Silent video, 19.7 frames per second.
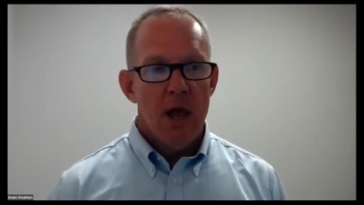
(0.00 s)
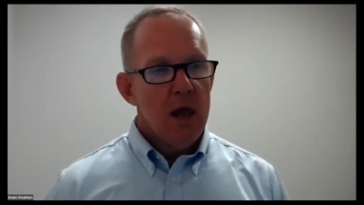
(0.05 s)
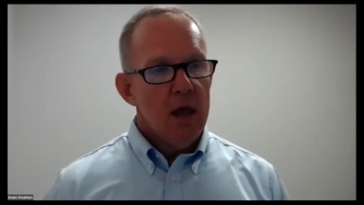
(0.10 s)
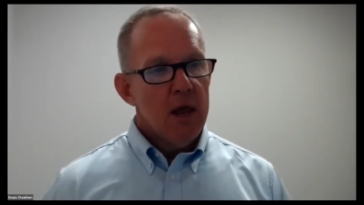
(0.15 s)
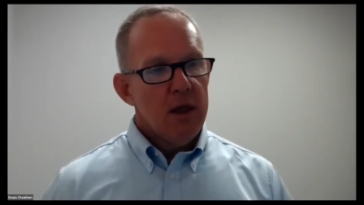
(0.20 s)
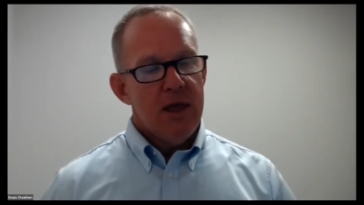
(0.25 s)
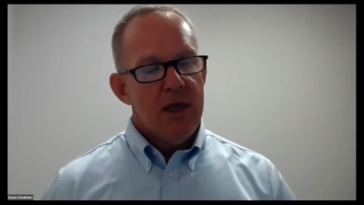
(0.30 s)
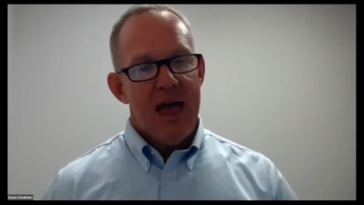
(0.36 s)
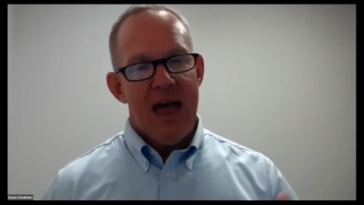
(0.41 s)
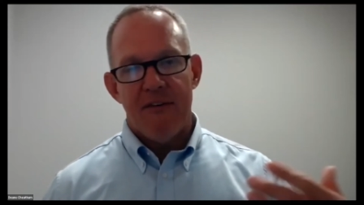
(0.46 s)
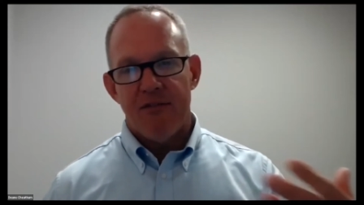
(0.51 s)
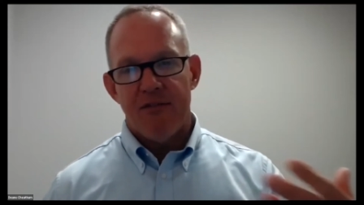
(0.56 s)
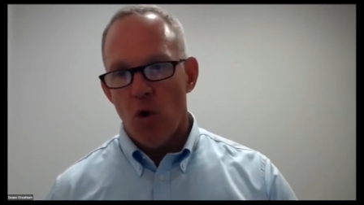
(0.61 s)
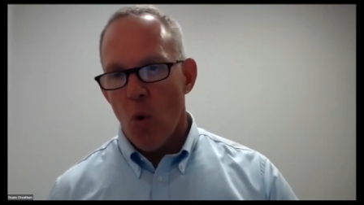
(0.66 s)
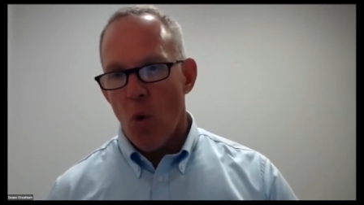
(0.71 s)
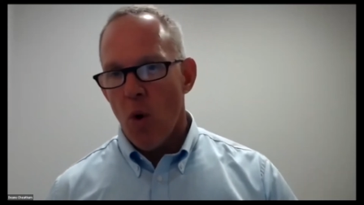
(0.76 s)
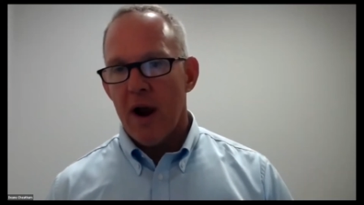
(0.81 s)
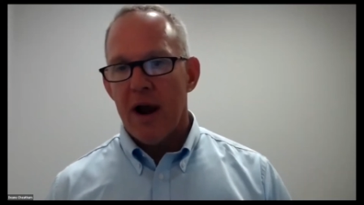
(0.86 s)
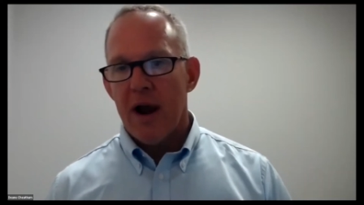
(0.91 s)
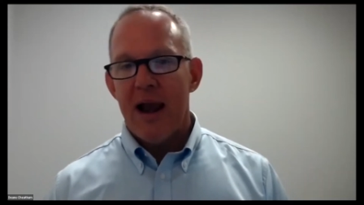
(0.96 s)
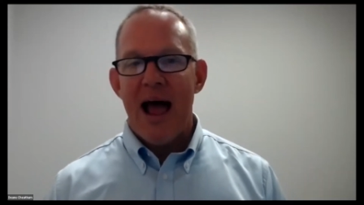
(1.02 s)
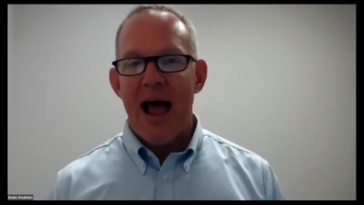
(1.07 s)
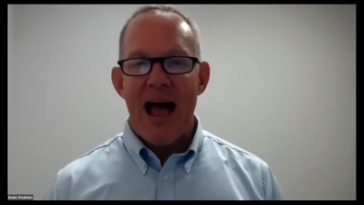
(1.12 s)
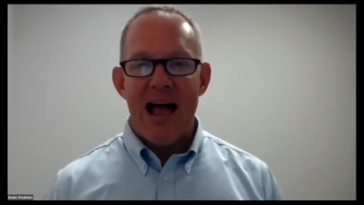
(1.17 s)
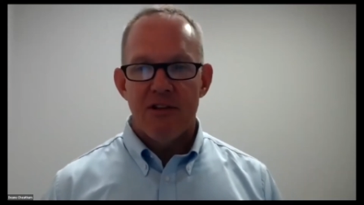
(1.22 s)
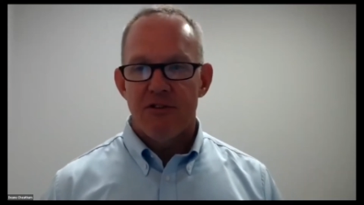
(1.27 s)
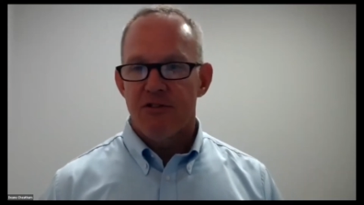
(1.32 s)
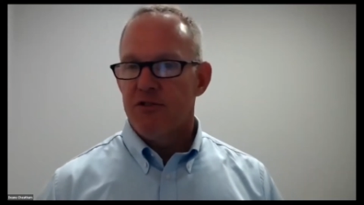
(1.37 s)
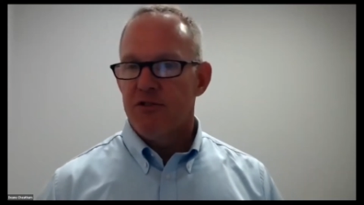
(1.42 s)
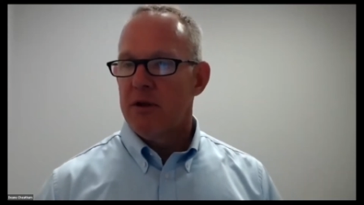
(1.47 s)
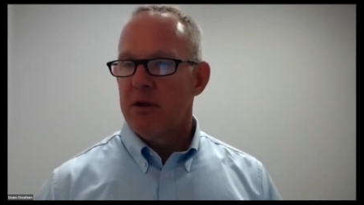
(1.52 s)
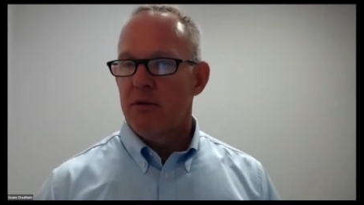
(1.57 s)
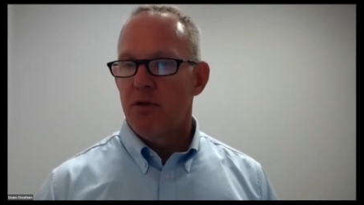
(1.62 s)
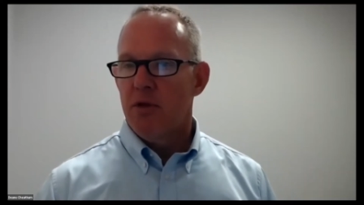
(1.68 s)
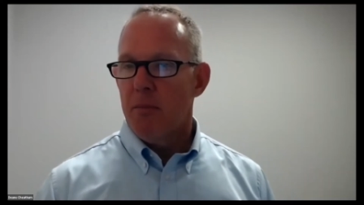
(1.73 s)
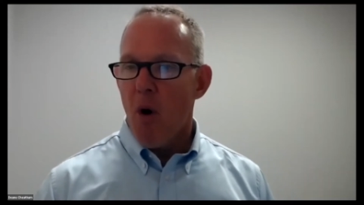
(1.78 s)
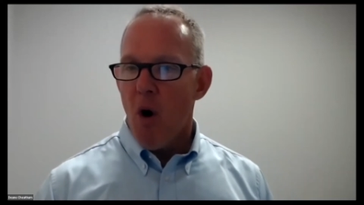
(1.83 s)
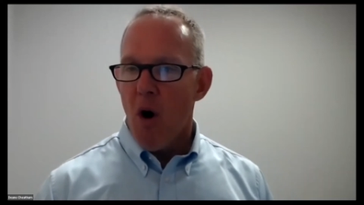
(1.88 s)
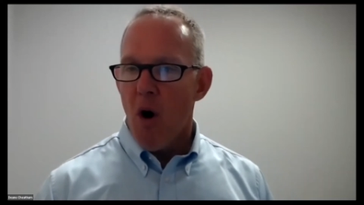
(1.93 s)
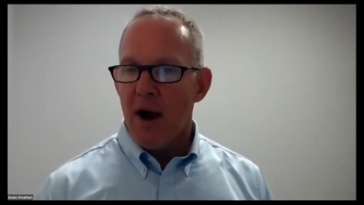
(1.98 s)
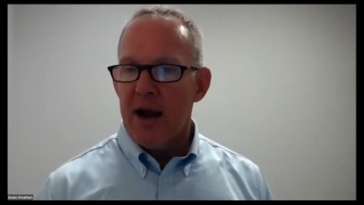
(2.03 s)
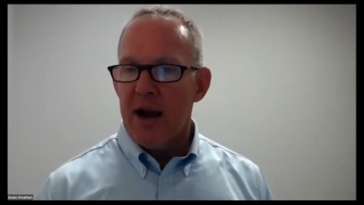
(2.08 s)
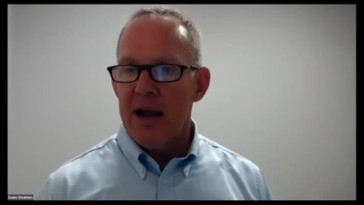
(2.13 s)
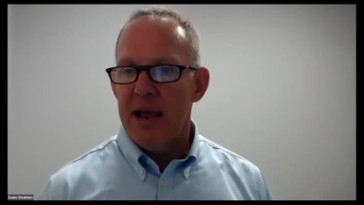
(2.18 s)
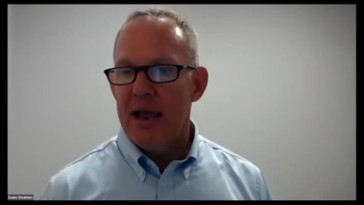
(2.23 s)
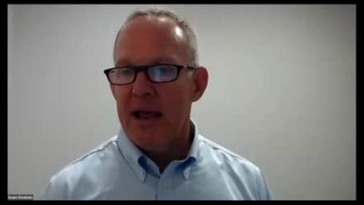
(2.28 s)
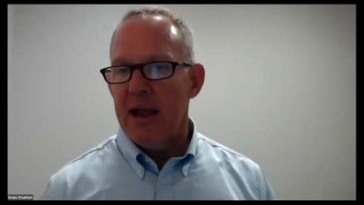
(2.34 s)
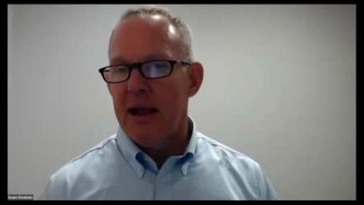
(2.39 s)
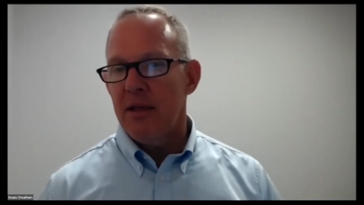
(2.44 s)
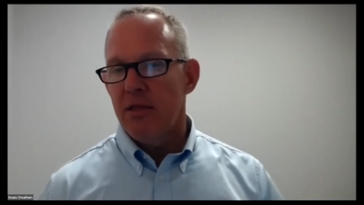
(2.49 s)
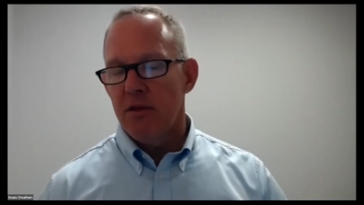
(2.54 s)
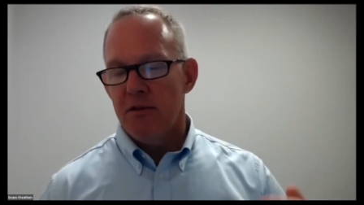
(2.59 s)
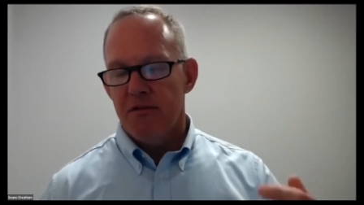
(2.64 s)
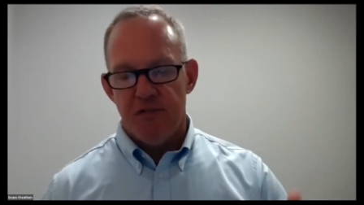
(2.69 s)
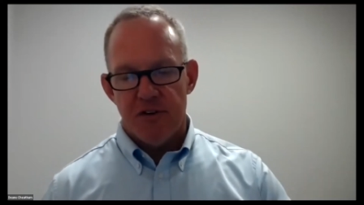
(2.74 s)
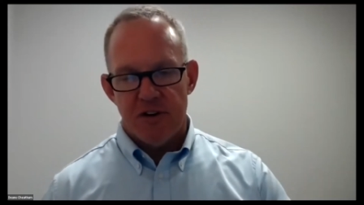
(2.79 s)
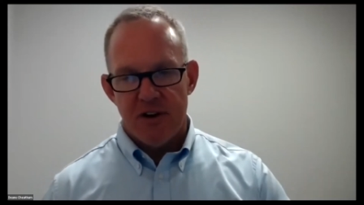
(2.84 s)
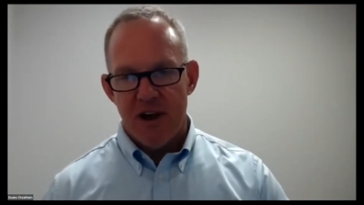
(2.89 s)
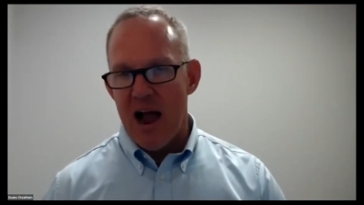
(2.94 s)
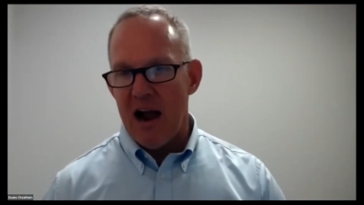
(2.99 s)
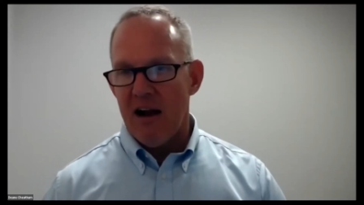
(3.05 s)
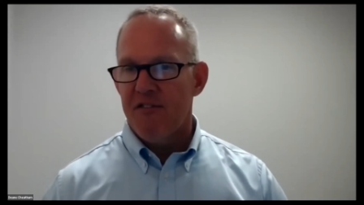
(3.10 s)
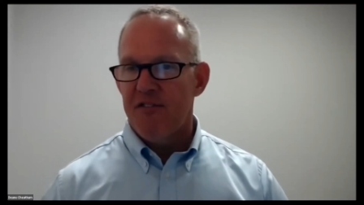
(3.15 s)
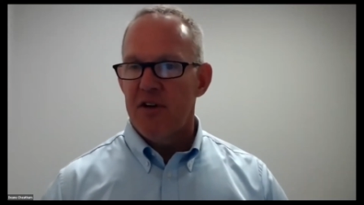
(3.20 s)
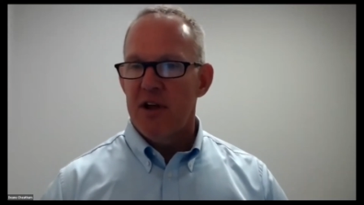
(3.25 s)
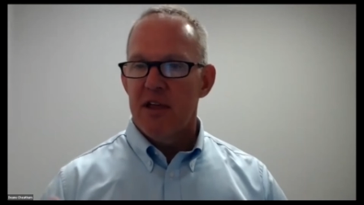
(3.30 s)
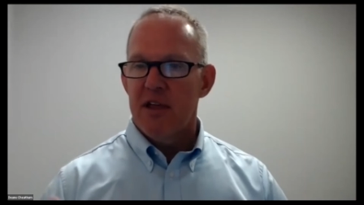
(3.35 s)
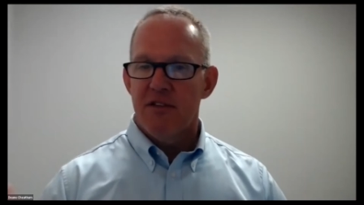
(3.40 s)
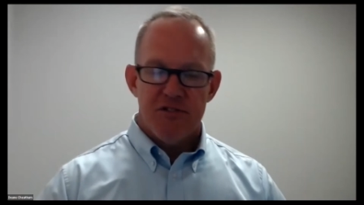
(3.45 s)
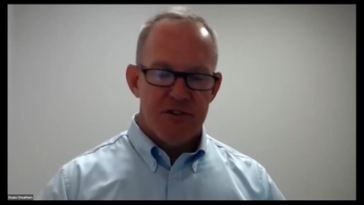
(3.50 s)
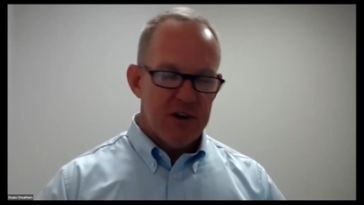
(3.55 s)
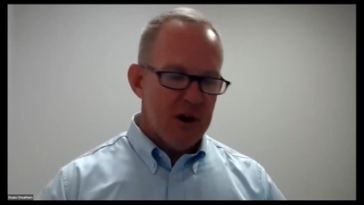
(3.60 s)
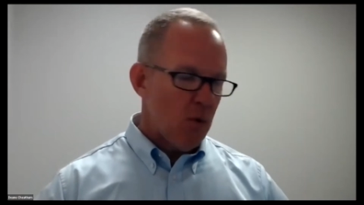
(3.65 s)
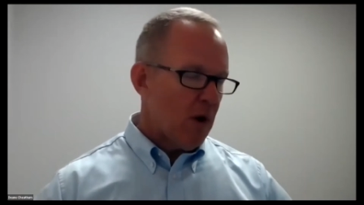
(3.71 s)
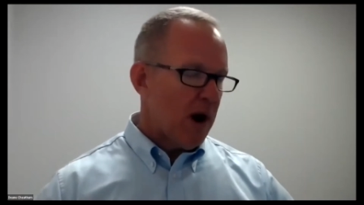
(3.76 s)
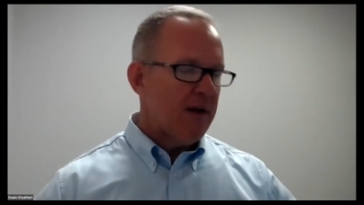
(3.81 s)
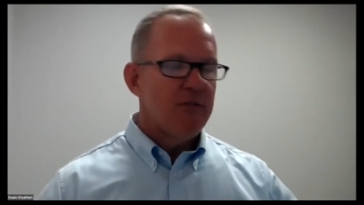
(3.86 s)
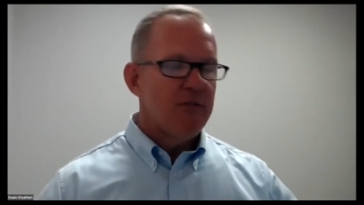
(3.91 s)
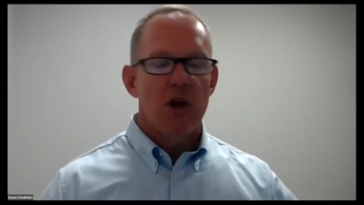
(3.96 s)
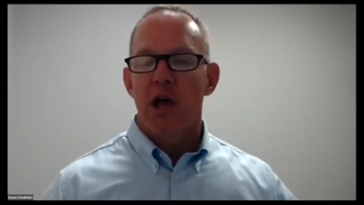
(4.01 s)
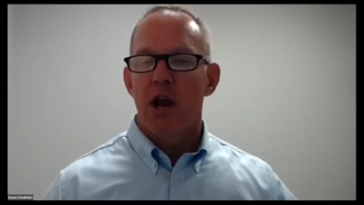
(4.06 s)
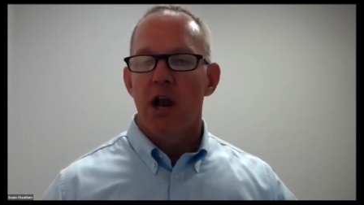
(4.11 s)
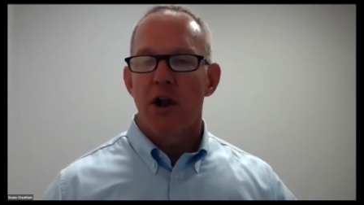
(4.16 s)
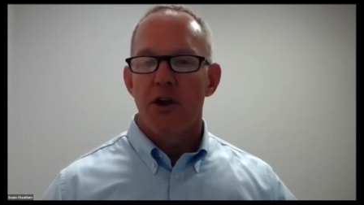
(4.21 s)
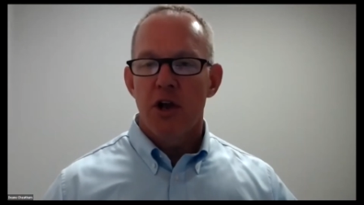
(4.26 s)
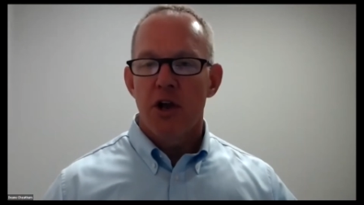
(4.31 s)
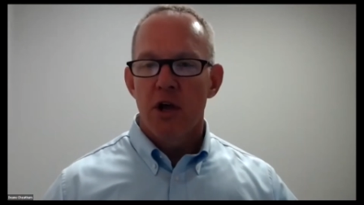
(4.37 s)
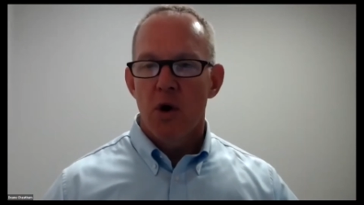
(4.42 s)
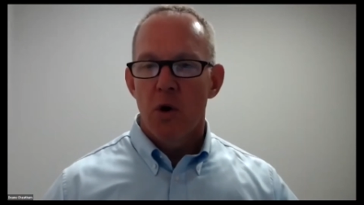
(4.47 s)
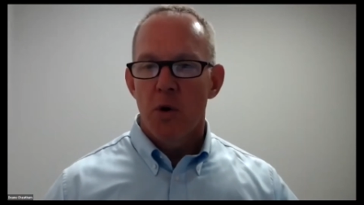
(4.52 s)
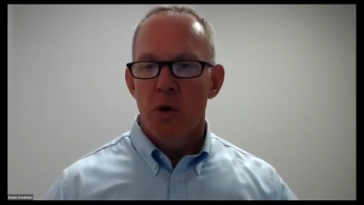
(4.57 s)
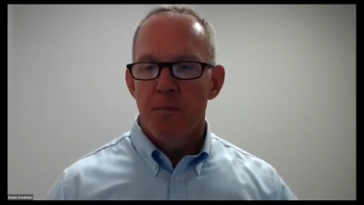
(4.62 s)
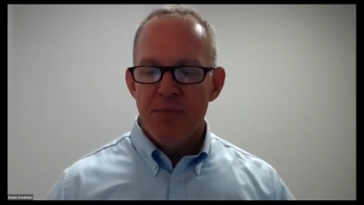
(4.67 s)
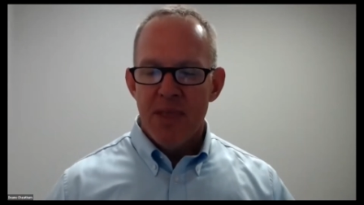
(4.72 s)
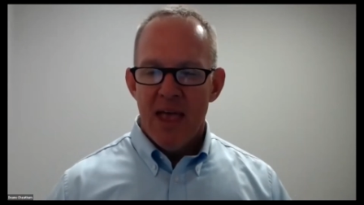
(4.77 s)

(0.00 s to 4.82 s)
You have to organize the marketing, the photography, the state, whatever you're going to do.